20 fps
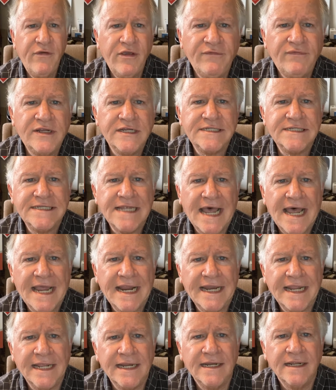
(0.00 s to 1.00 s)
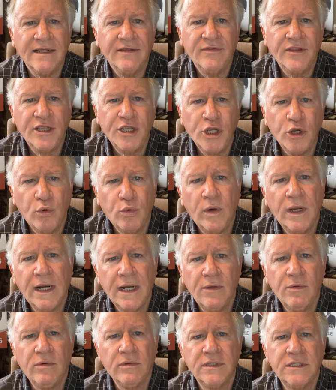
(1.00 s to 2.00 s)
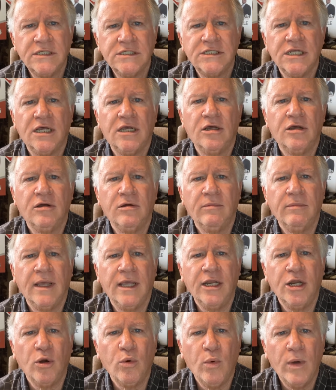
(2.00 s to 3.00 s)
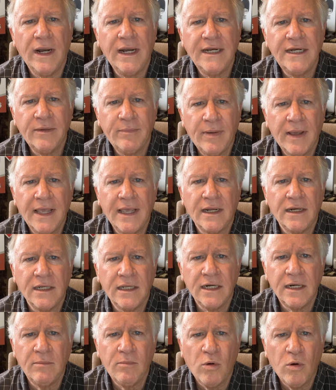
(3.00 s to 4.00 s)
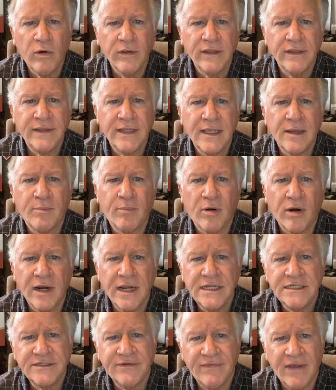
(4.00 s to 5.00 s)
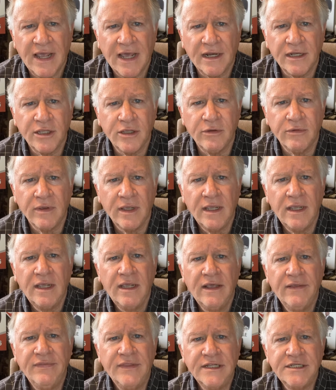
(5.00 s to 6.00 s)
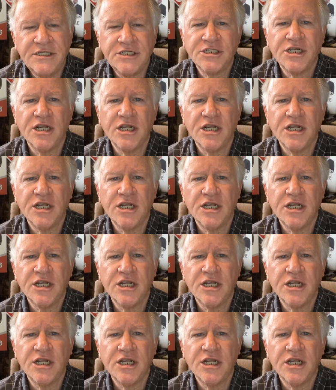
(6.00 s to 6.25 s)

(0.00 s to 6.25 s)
you've decided that you really want this home and you're willing to pay a little more than the appraised value, this is